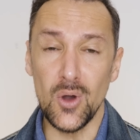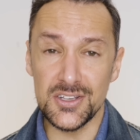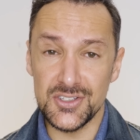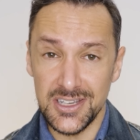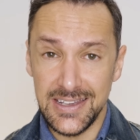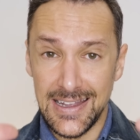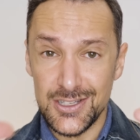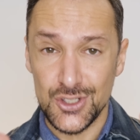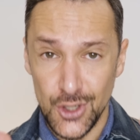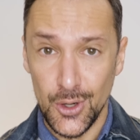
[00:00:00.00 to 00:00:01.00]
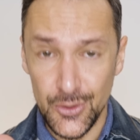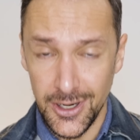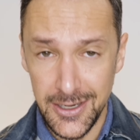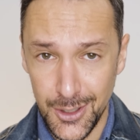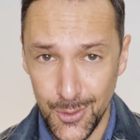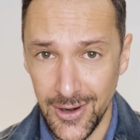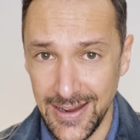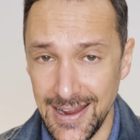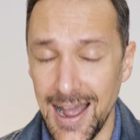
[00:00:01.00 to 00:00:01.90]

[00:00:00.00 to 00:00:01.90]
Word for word: once again, don't run away.